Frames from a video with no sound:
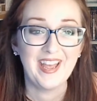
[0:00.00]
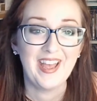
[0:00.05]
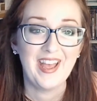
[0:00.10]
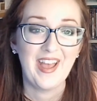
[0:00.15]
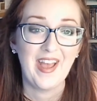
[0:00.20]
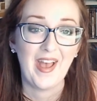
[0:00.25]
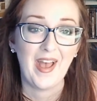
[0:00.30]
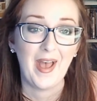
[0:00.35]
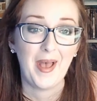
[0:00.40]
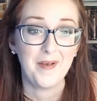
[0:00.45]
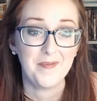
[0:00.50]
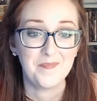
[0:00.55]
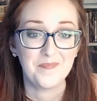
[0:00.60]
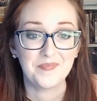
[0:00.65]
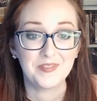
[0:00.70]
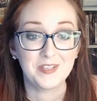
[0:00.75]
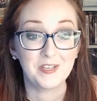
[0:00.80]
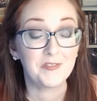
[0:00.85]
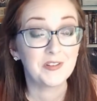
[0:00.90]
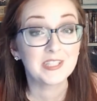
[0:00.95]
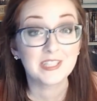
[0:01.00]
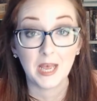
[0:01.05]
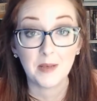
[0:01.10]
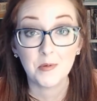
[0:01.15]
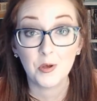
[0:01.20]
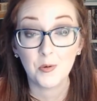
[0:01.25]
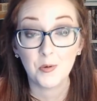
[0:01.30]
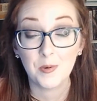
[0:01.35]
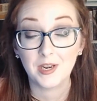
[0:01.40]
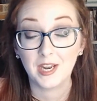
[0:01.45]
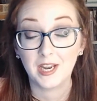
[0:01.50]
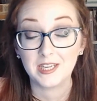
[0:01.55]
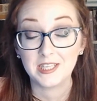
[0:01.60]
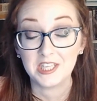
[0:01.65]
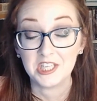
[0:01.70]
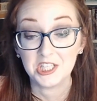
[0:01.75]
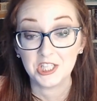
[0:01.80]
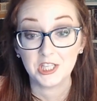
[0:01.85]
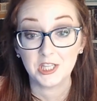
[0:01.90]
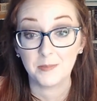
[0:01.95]
So for example, when I
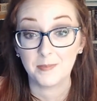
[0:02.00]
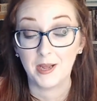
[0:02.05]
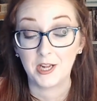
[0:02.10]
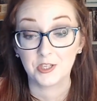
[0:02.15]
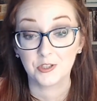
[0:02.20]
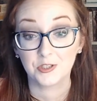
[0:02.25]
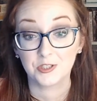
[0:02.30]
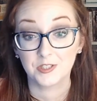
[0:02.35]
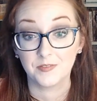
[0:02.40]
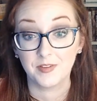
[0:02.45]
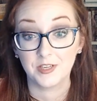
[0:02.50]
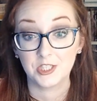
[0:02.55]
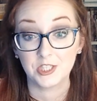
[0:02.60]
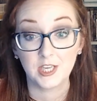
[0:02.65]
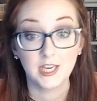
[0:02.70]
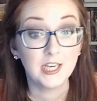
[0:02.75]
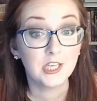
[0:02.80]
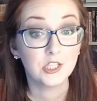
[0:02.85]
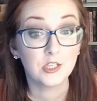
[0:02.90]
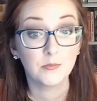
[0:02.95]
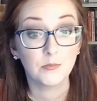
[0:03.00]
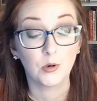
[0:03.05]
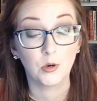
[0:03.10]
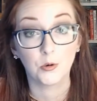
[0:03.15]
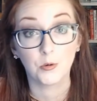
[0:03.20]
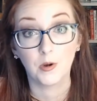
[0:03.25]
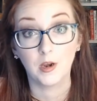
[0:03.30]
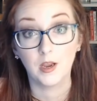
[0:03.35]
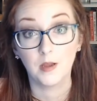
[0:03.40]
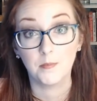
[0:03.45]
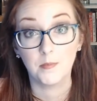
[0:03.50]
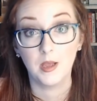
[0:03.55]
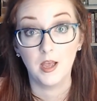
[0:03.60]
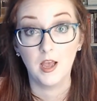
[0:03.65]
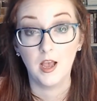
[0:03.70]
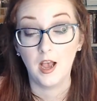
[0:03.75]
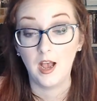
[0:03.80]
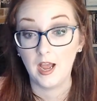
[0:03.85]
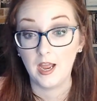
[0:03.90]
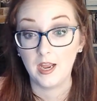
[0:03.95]
teach in the Bachelor's of Education program,
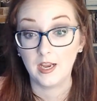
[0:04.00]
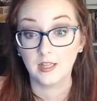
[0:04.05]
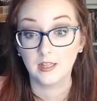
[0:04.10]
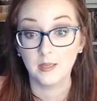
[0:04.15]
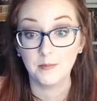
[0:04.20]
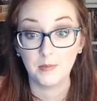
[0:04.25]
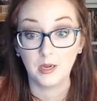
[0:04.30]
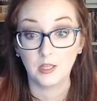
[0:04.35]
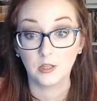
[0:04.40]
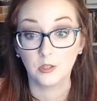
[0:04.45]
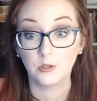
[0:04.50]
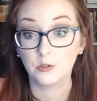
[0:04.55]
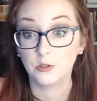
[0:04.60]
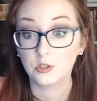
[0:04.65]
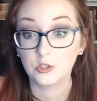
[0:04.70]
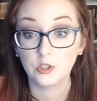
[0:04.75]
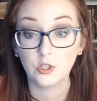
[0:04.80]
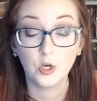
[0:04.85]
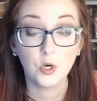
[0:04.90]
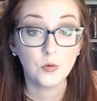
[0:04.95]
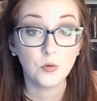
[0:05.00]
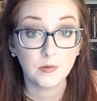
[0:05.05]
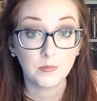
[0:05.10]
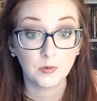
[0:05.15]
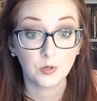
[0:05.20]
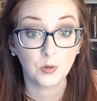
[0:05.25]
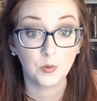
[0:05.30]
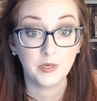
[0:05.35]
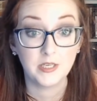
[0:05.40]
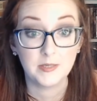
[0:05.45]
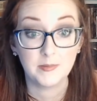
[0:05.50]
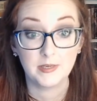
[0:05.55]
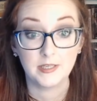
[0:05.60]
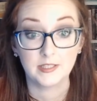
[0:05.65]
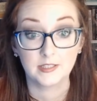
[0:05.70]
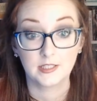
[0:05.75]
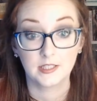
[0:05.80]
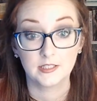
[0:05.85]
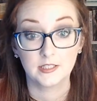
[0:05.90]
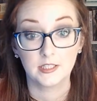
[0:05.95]
I let my learners know when we're going to be
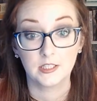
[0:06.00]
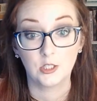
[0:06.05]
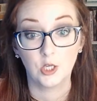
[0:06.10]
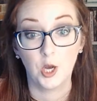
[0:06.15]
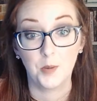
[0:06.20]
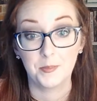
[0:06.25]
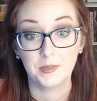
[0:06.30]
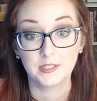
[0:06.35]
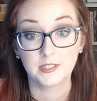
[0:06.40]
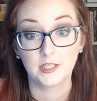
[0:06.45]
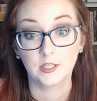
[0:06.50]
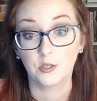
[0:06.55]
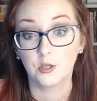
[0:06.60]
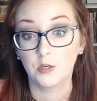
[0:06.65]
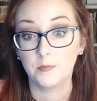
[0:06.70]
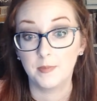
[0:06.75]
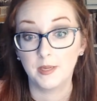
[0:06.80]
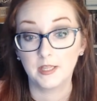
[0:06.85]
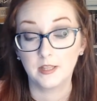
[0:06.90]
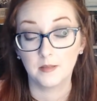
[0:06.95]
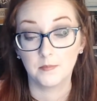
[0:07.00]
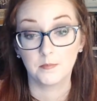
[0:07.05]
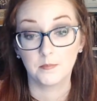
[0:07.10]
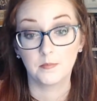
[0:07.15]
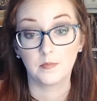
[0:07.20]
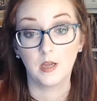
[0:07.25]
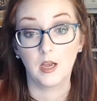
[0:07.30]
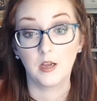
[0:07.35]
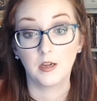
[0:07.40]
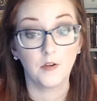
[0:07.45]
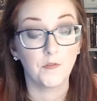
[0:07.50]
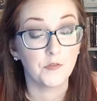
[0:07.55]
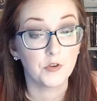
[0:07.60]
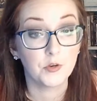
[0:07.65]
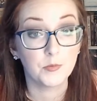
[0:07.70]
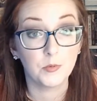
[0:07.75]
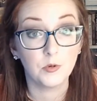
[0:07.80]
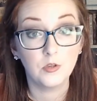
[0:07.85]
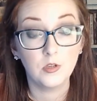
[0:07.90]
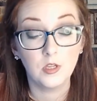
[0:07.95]
discussing topics that could make them
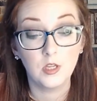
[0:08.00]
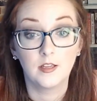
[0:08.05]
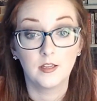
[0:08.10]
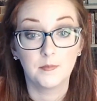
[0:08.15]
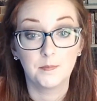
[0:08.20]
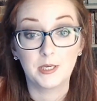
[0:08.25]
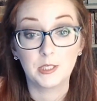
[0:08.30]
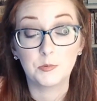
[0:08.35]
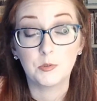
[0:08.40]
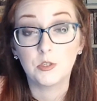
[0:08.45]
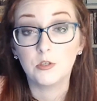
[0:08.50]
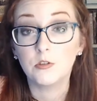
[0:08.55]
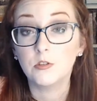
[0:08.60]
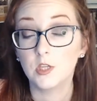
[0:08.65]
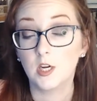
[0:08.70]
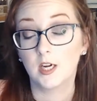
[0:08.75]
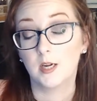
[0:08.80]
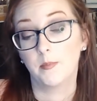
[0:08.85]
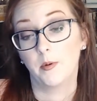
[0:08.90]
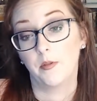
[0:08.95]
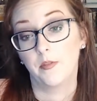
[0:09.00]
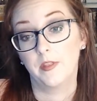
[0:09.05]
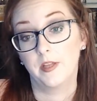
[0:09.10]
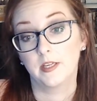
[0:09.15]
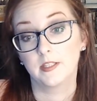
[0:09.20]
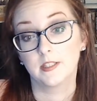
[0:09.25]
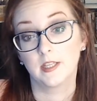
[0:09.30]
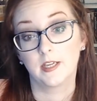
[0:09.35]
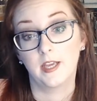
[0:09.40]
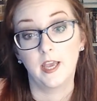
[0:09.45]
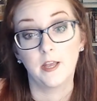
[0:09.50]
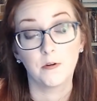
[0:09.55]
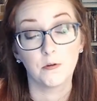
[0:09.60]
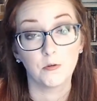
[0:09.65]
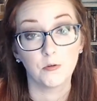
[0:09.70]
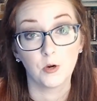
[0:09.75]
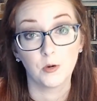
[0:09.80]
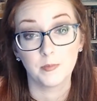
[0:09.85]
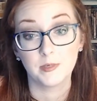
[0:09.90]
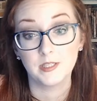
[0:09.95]
uncomfortable, because we do talk about things like
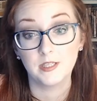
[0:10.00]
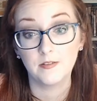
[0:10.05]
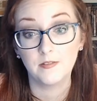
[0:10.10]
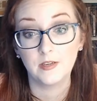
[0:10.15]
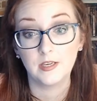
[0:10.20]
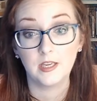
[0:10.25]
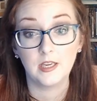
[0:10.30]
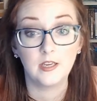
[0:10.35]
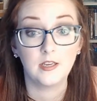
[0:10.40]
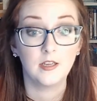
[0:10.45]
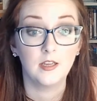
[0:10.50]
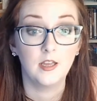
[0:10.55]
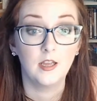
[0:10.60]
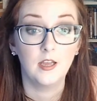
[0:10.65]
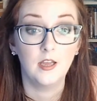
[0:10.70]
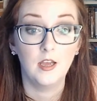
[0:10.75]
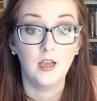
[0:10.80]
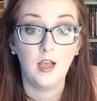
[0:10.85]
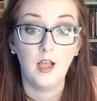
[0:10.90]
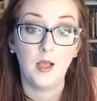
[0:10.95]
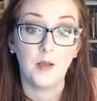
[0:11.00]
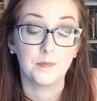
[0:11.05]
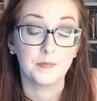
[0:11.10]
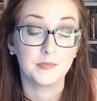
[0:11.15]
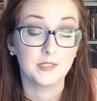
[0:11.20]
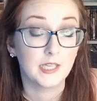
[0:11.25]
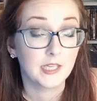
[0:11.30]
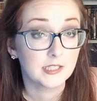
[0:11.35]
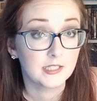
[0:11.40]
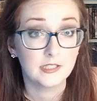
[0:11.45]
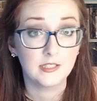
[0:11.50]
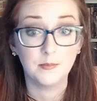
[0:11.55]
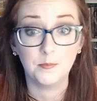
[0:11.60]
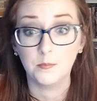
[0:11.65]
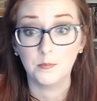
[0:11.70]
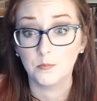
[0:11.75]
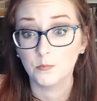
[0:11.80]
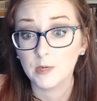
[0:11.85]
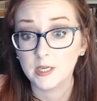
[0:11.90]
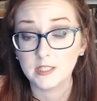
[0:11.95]
heteronormativity,
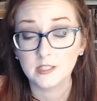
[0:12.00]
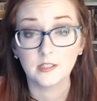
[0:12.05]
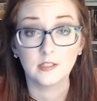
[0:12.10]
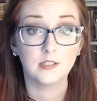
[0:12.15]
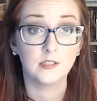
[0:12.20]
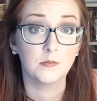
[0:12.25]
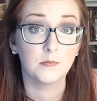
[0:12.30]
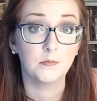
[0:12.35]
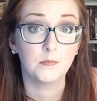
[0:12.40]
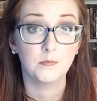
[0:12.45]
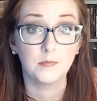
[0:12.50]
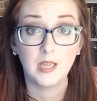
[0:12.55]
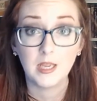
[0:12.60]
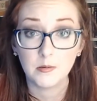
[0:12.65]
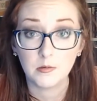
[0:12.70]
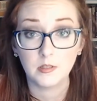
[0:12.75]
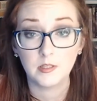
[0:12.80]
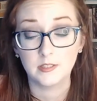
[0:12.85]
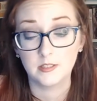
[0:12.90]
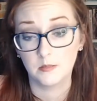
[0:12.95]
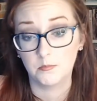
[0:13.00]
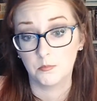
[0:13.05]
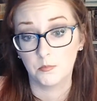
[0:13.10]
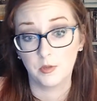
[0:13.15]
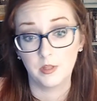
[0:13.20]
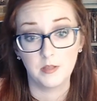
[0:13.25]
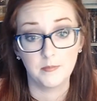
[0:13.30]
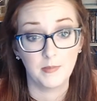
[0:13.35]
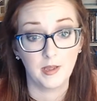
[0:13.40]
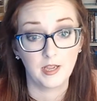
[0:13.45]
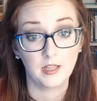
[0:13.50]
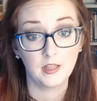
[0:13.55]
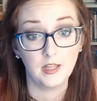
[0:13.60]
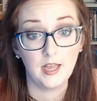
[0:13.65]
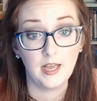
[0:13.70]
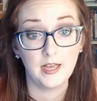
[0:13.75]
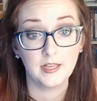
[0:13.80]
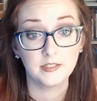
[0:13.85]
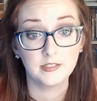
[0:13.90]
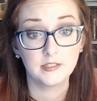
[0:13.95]
sexism, racism, ableism within my
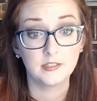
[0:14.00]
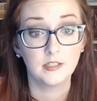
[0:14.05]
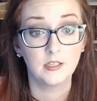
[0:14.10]
class.